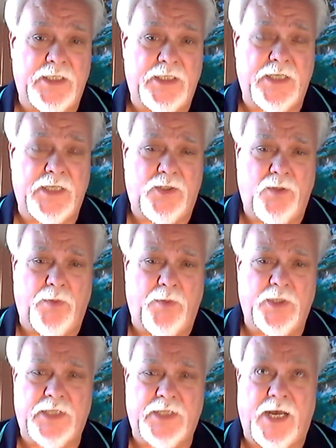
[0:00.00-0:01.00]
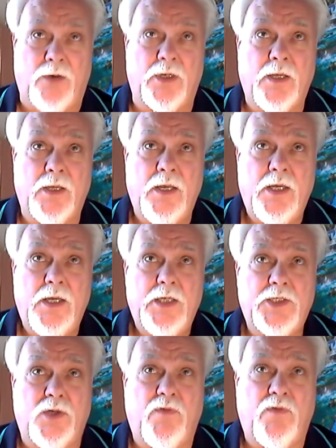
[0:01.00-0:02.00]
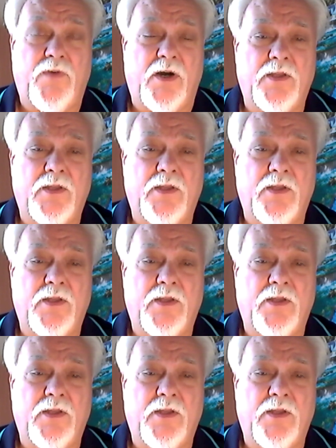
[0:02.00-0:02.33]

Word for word: He's got two books out so far